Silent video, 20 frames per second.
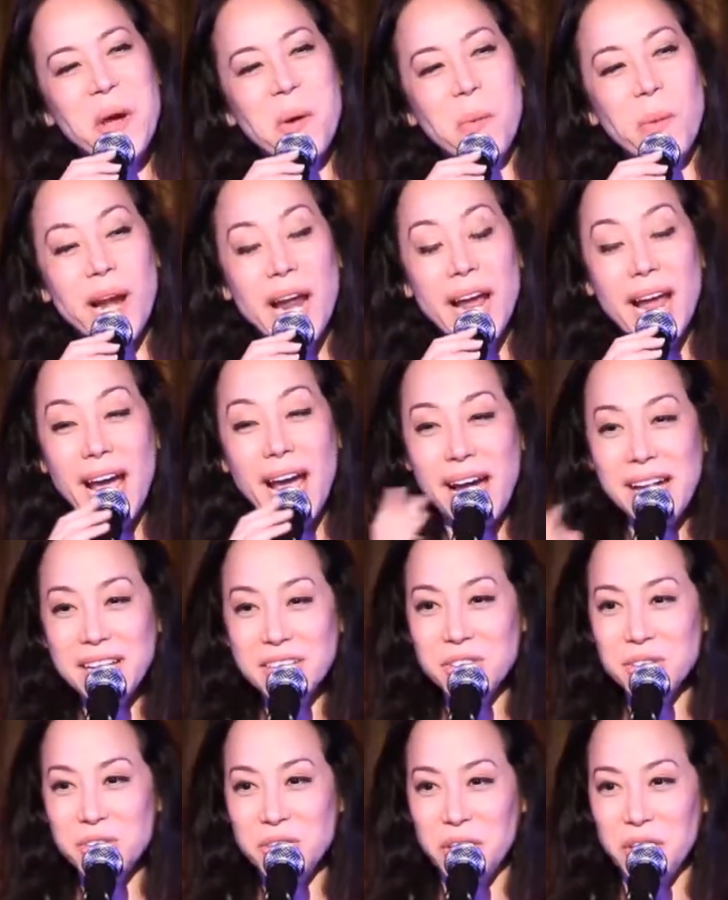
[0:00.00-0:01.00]
When I
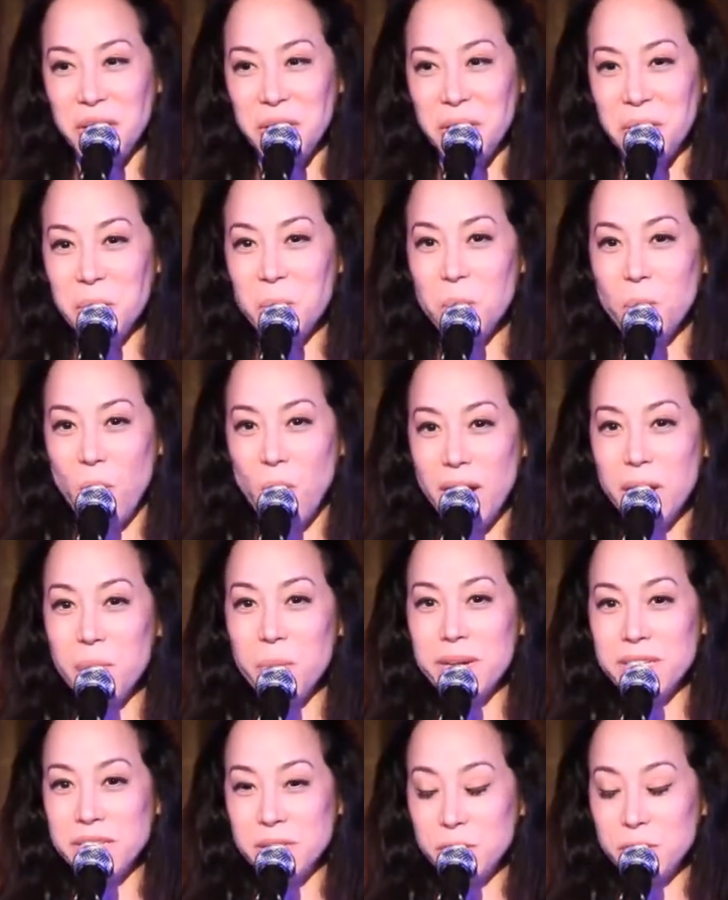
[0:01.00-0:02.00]
asked her, what
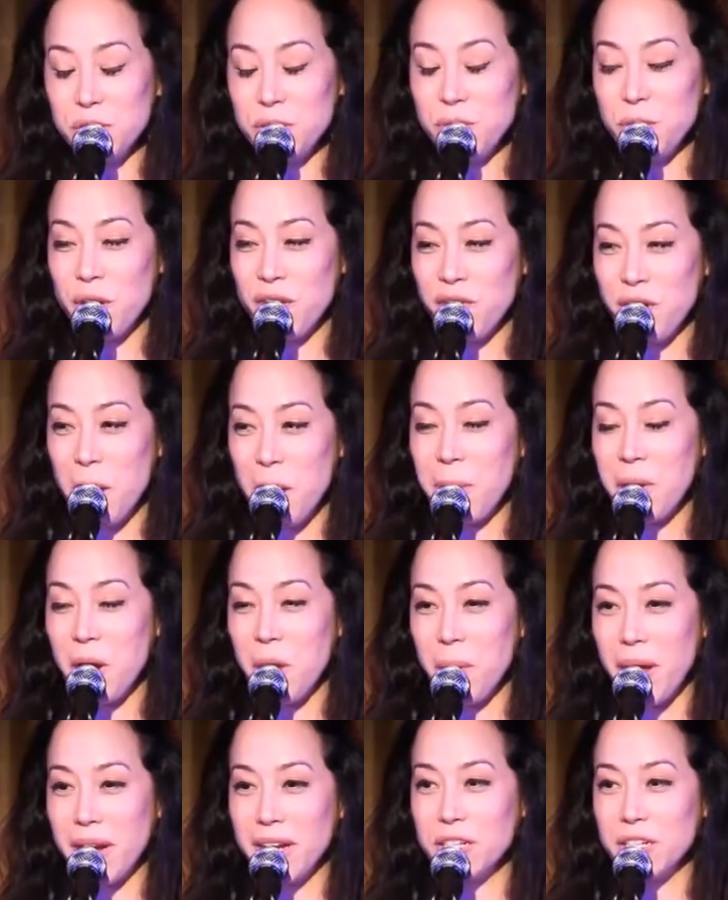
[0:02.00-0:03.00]
resolution have you given up on
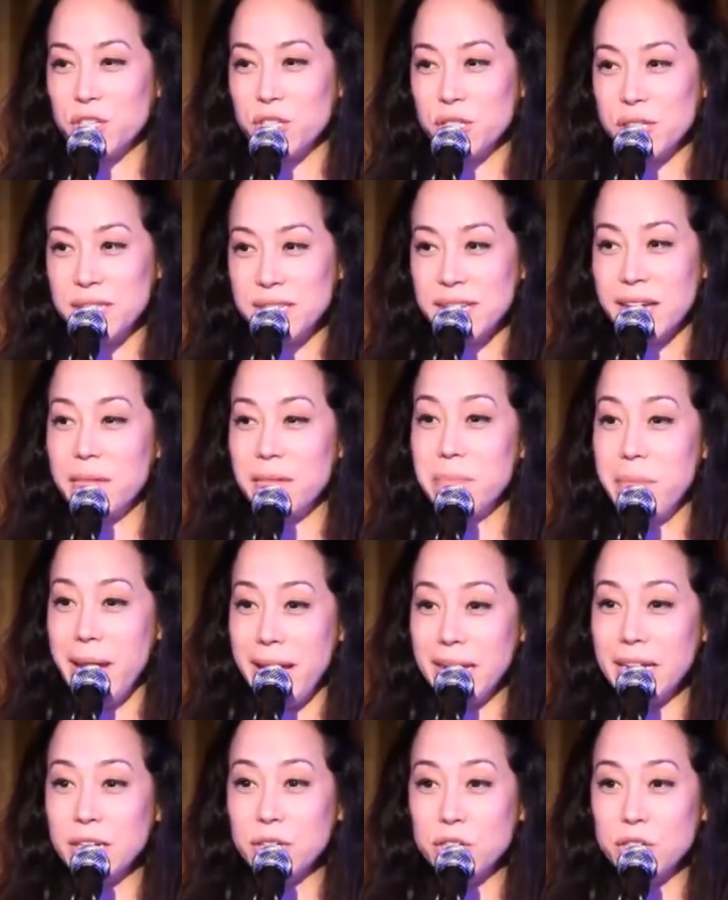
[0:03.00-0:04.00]
already, she said
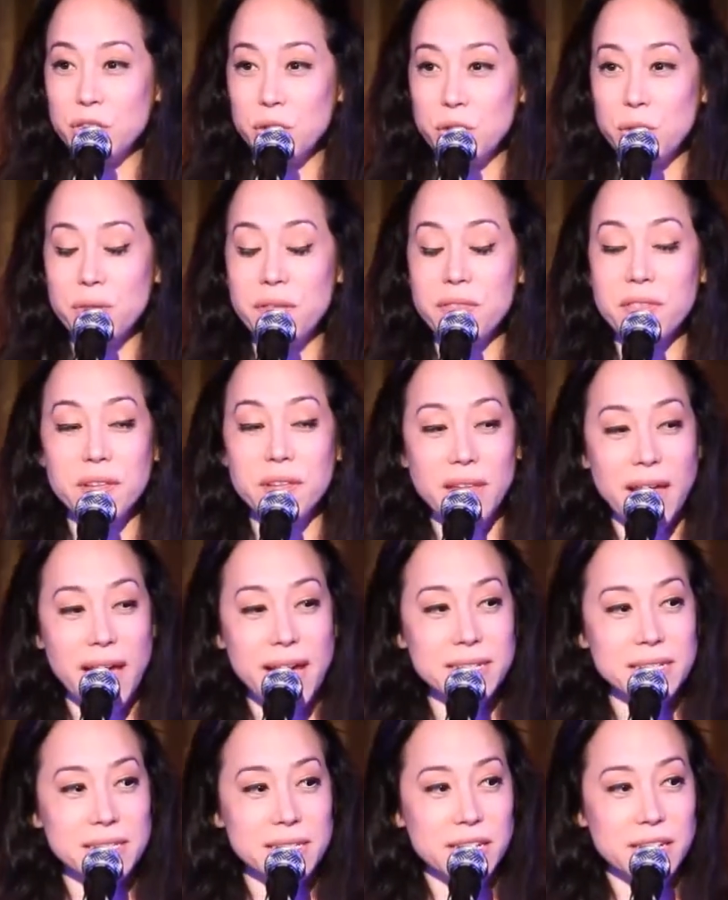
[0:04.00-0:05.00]
making sure that the
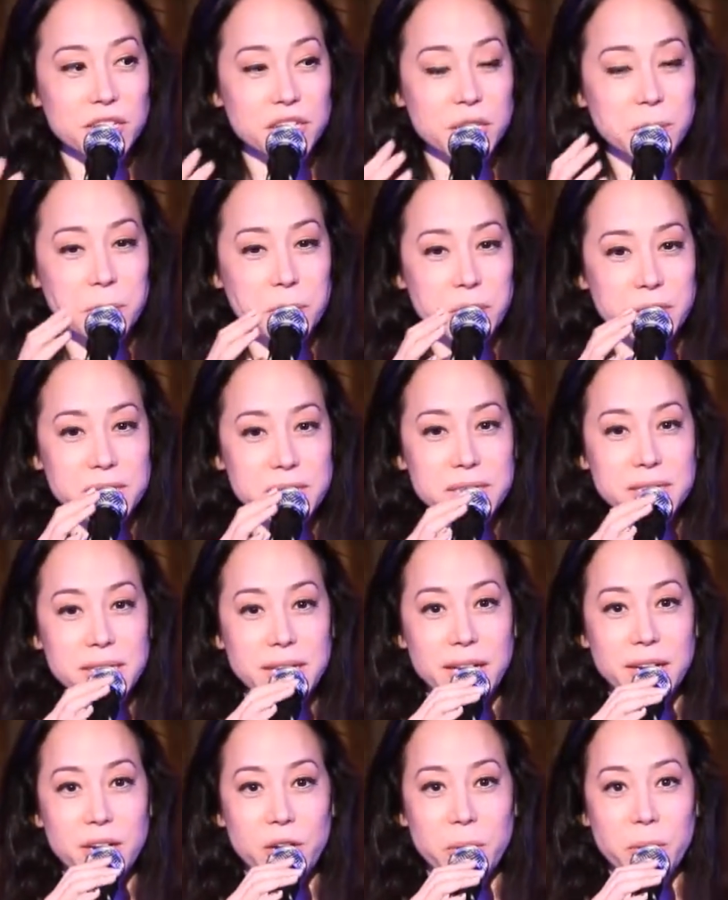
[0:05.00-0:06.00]
last thing she puts
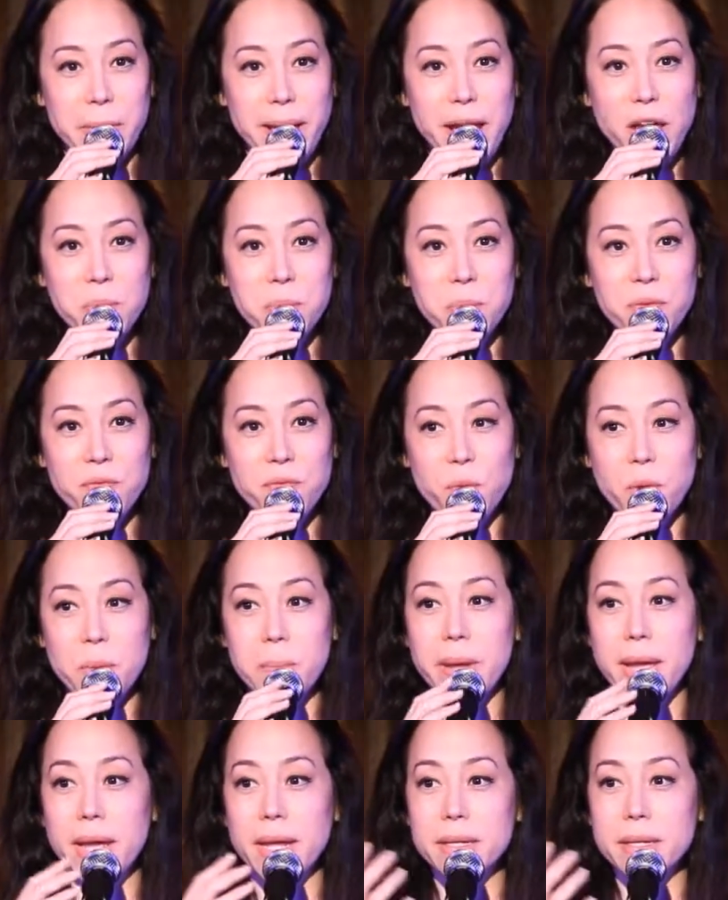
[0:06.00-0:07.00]
in her mouth before
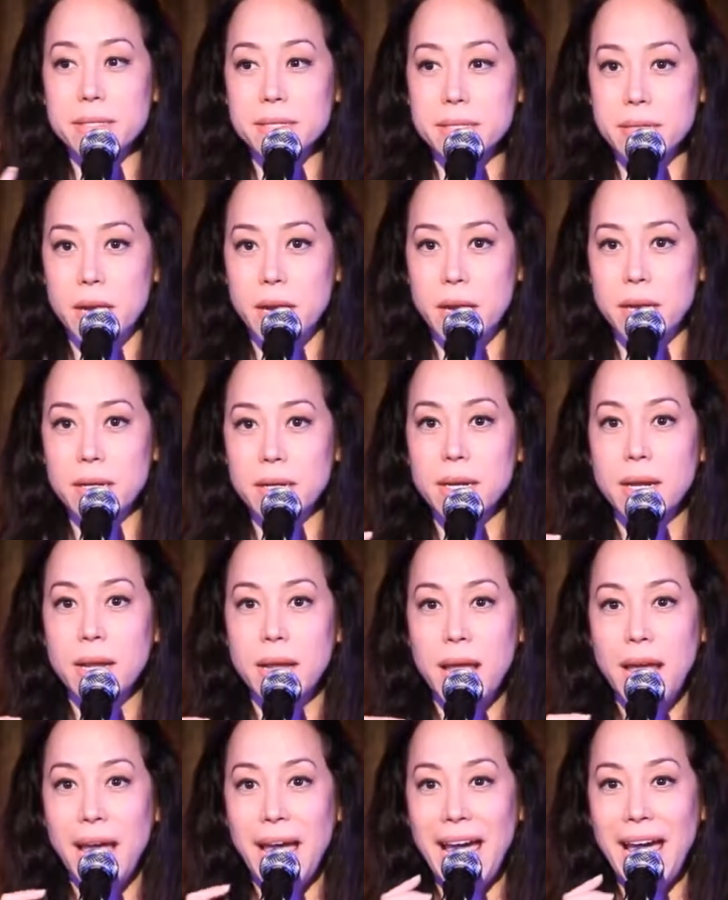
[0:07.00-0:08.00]
bed is not
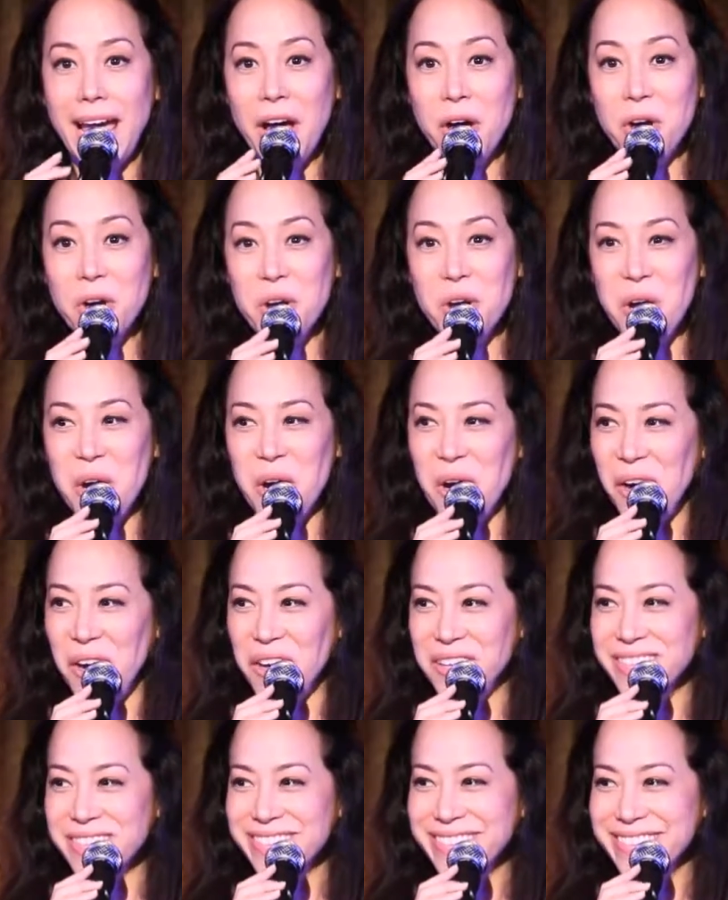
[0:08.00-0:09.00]

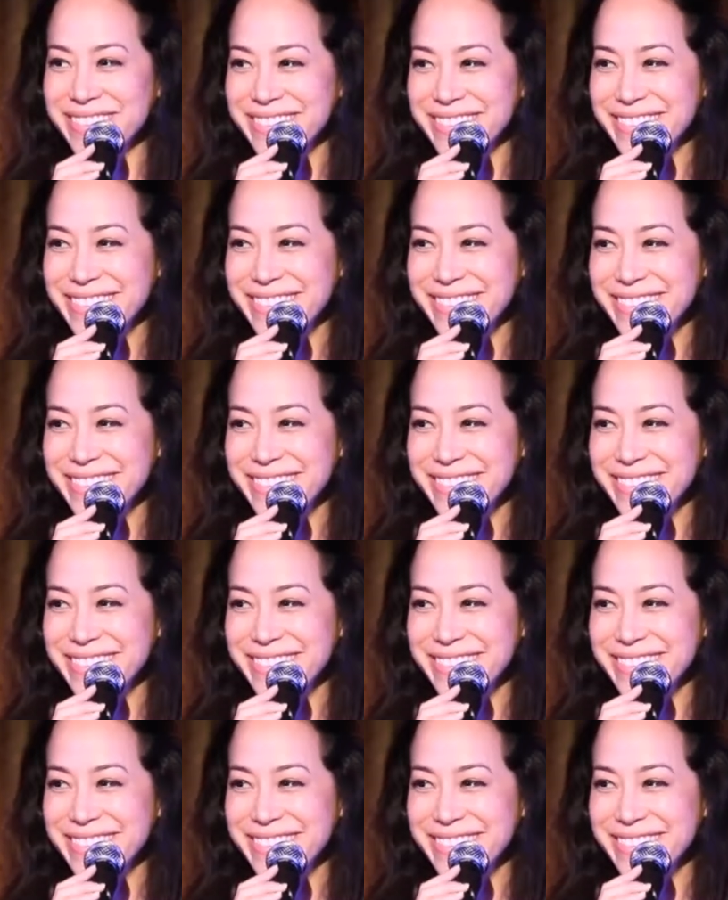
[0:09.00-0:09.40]
alcohol.